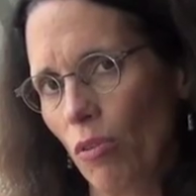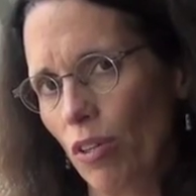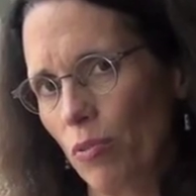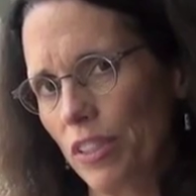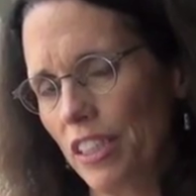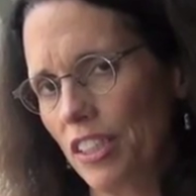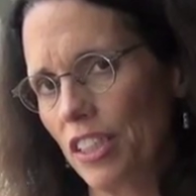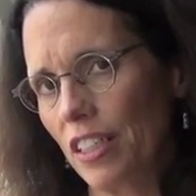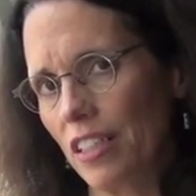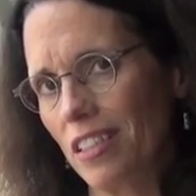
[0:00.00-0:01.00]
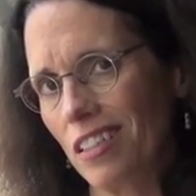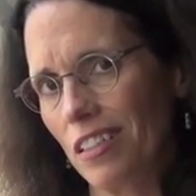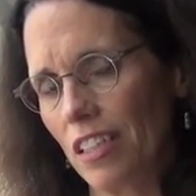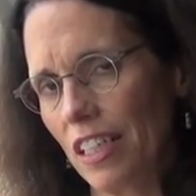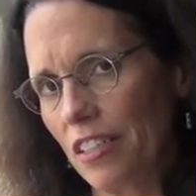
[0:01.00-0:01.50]
when we're teaching
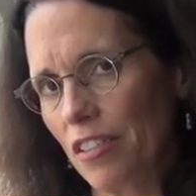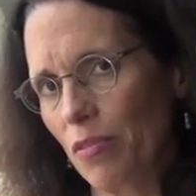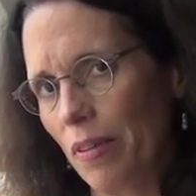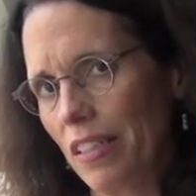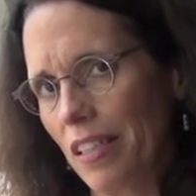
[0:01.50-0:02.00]
adult doctors about